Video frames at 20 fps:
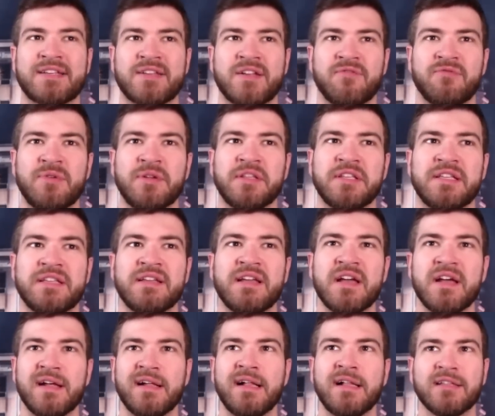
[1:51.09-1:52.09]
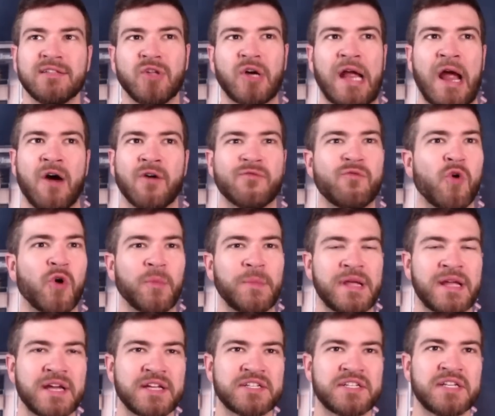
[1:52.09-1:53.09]
to really look out for,
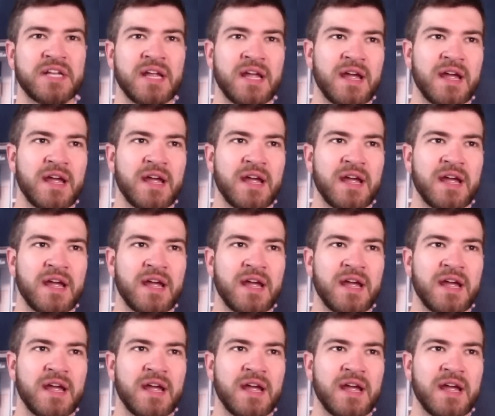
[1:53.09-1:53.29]
because